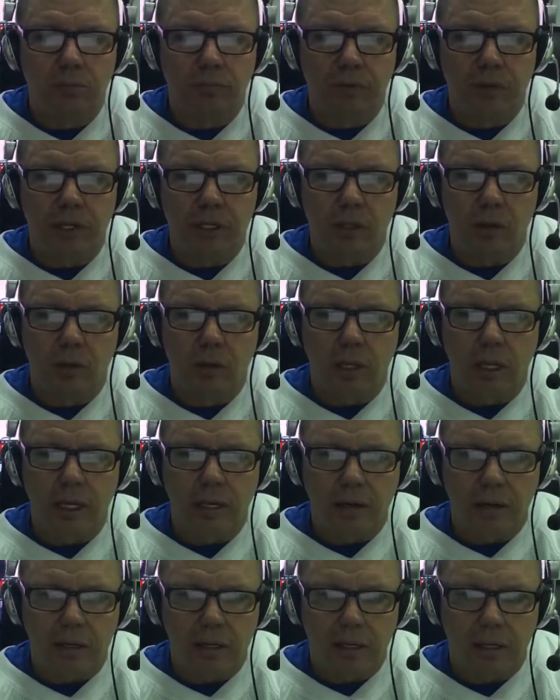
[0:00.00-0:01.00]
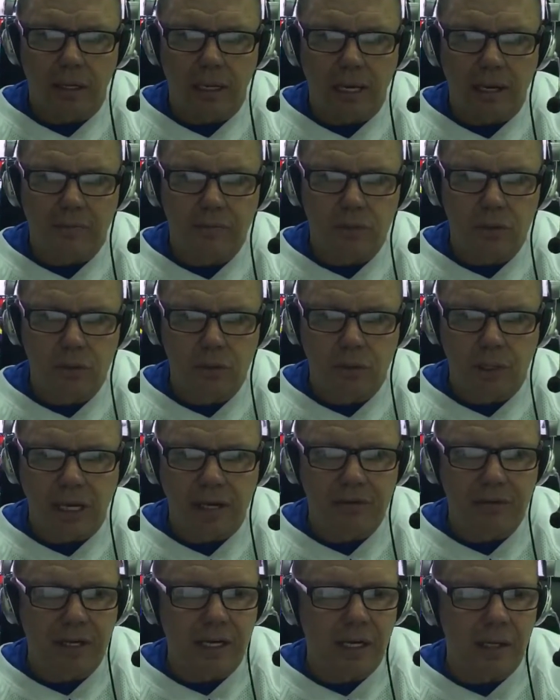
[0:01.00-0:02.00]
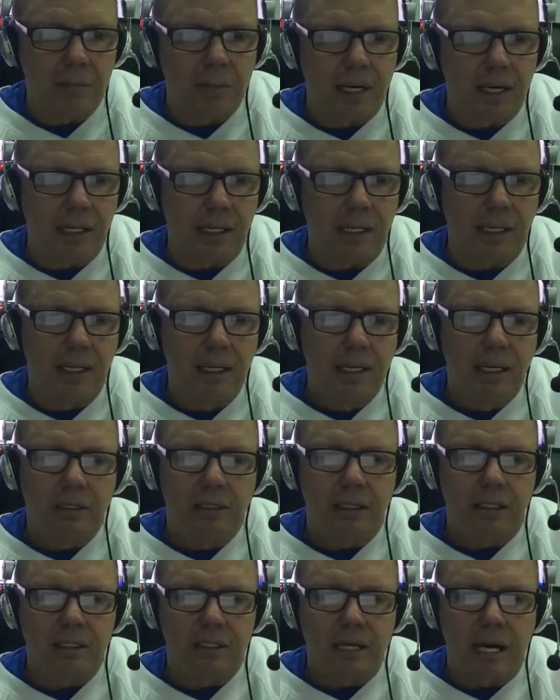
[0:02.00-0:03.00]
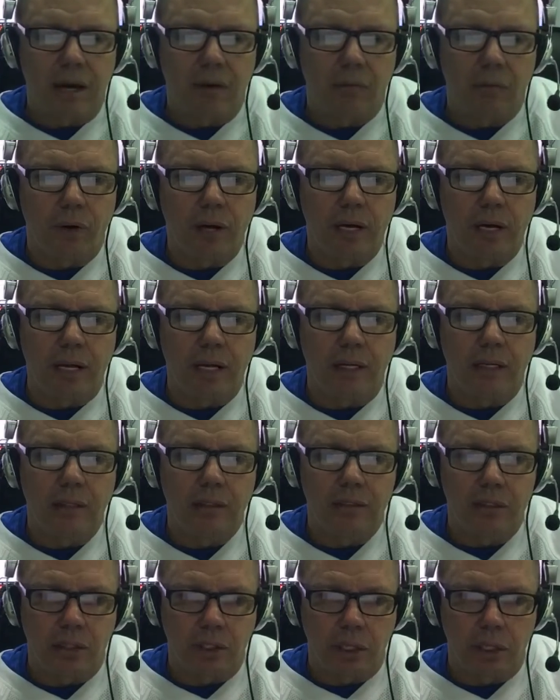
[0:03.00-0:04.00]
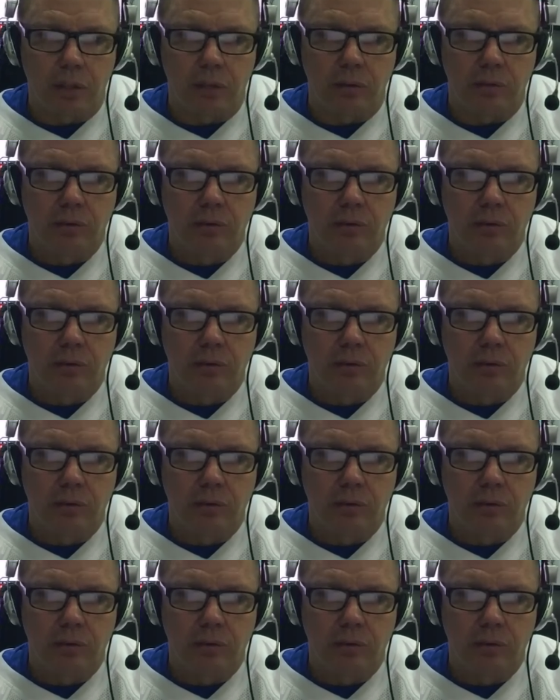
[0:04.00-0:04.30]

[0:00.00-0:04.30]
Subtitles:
that you'll have to have anybody that's not ready to go.